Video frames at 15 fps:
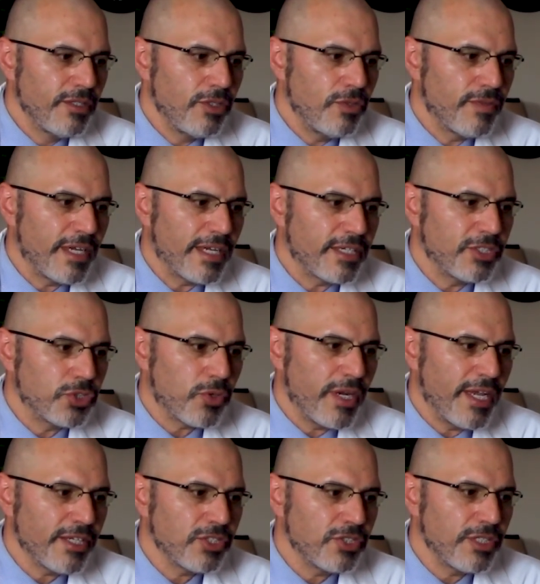You've got
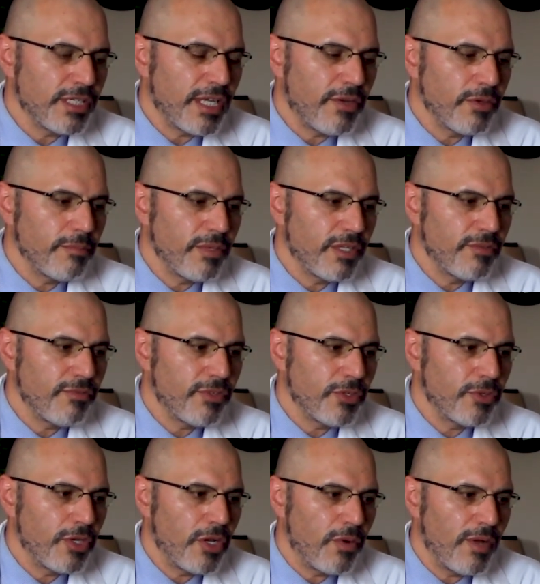contraction allowing blood
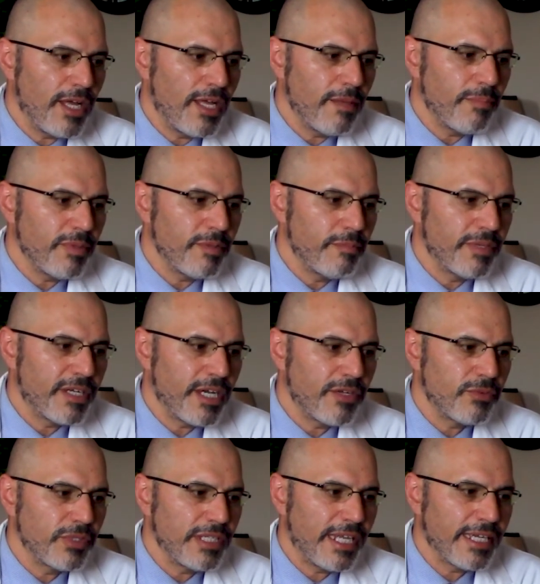flow to go up, but
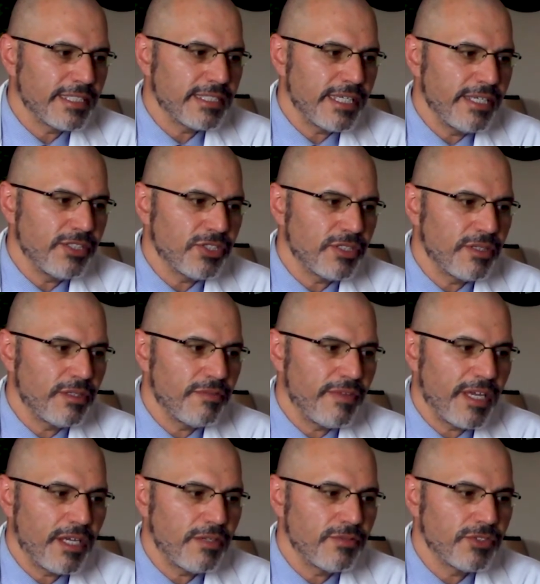on relaxation the
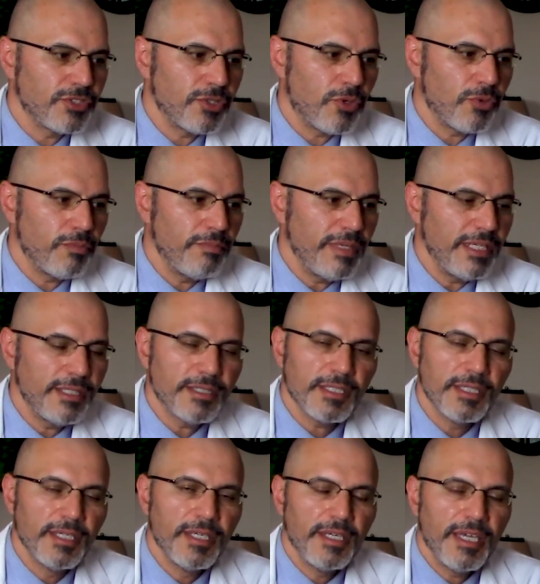valves don't
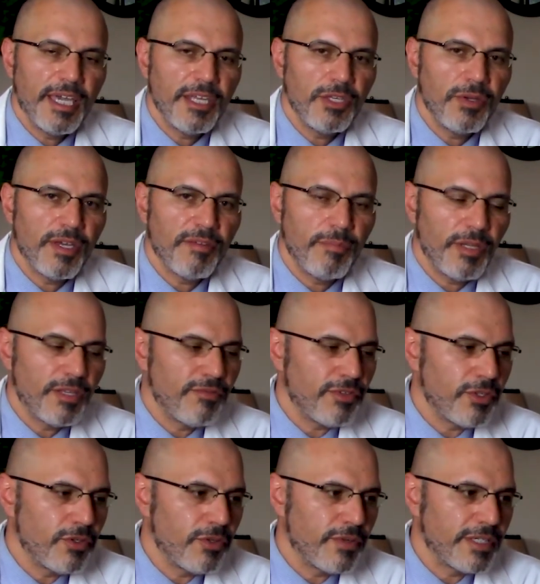meet and you have blood
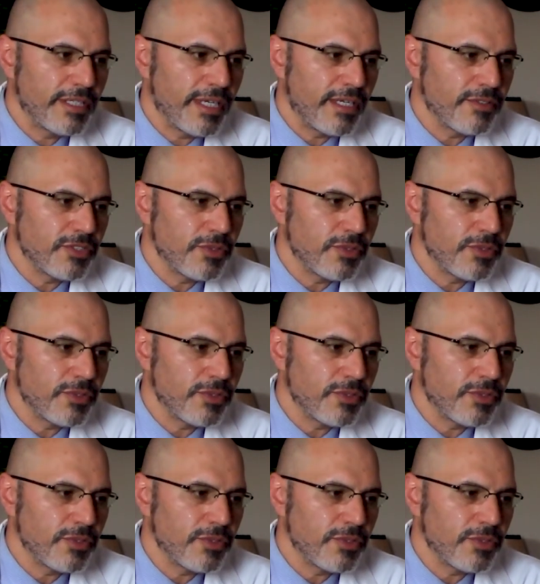flow going down.